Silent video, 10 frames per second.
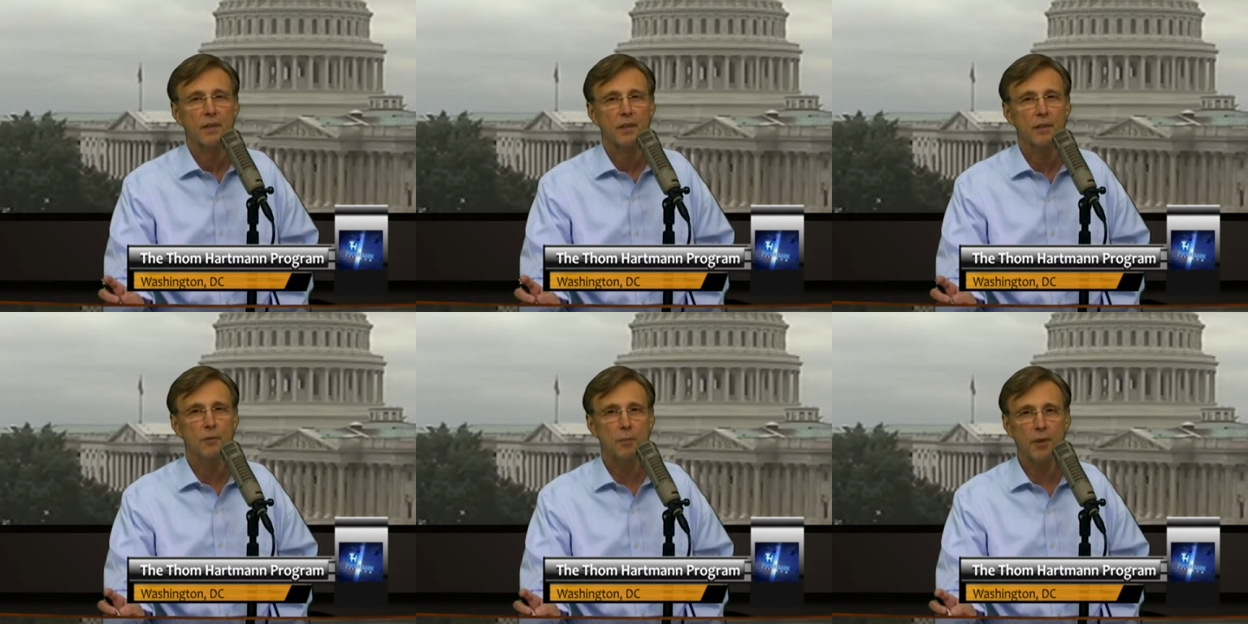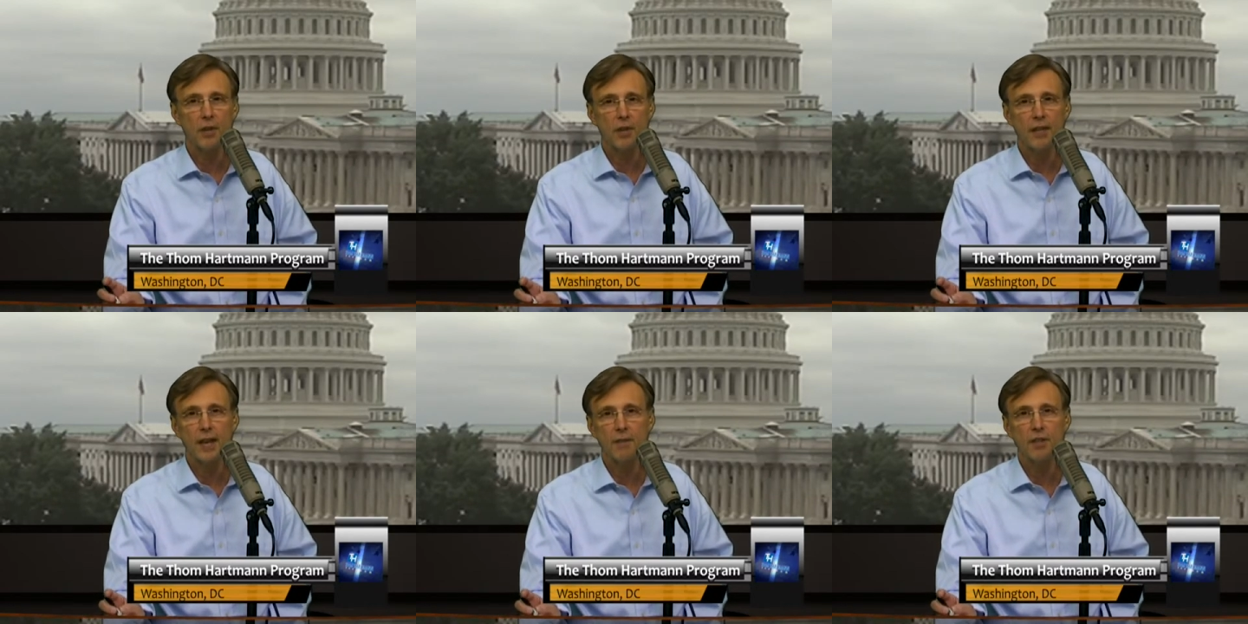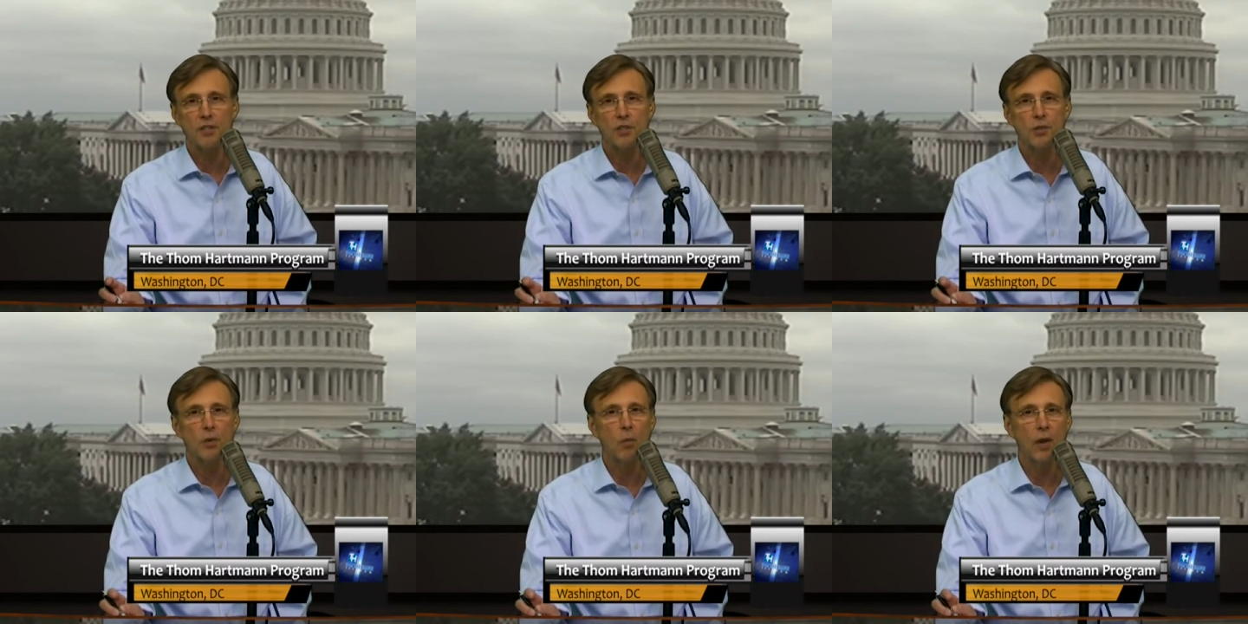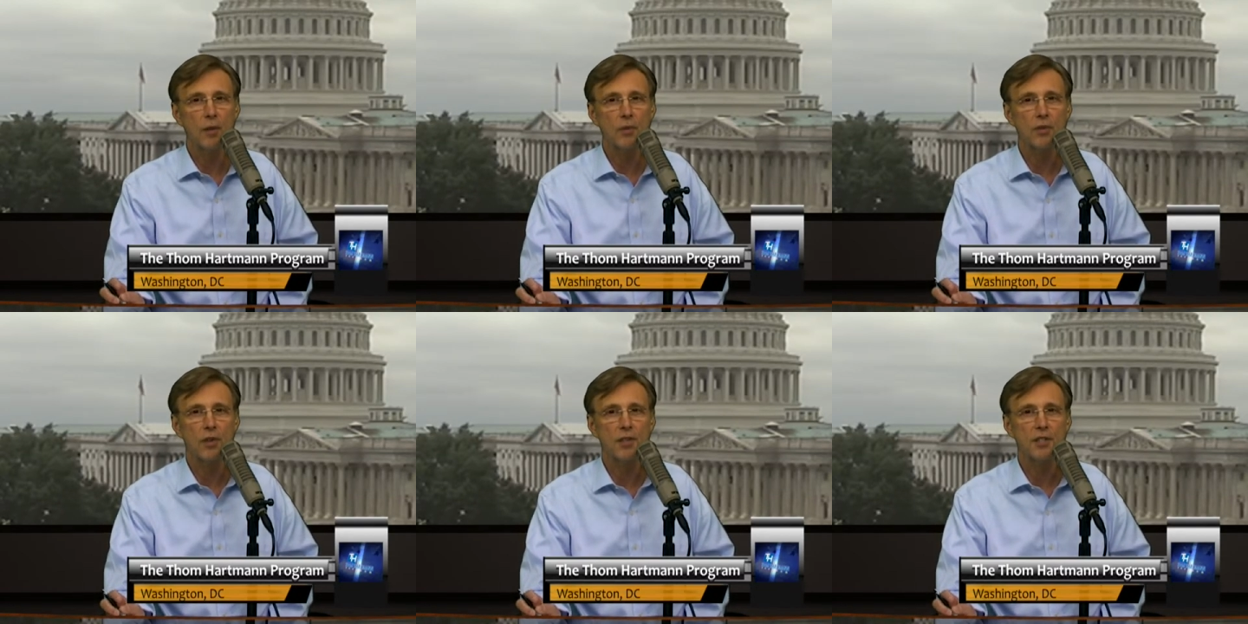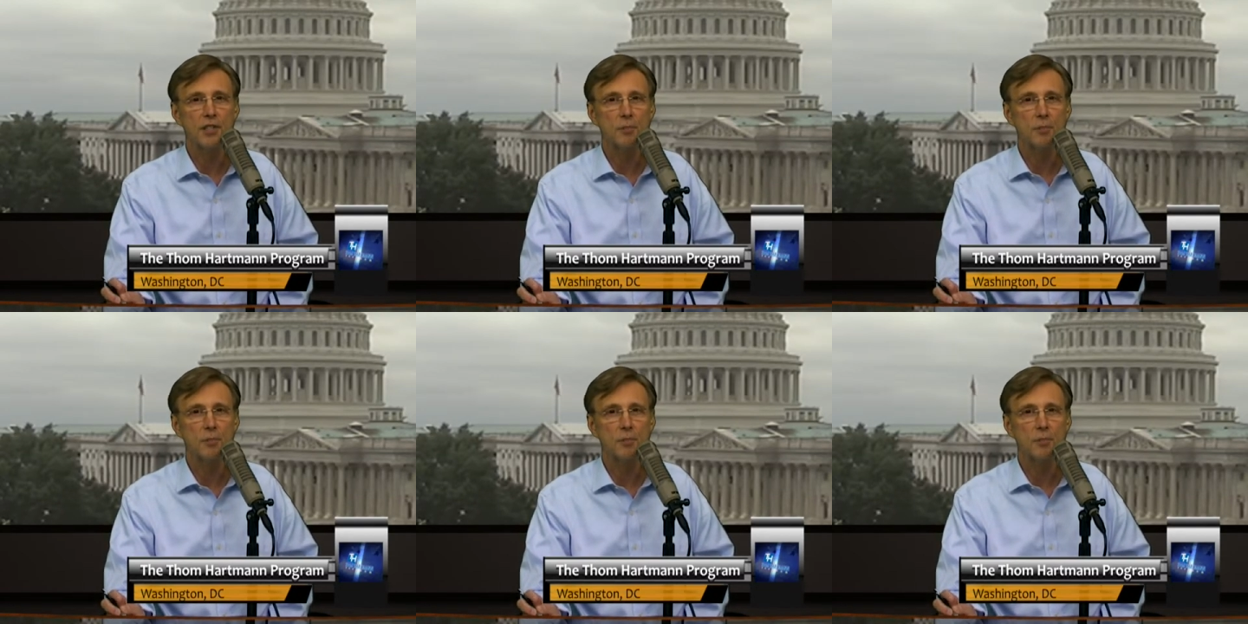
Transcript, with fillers: he would apparently have us do away with all these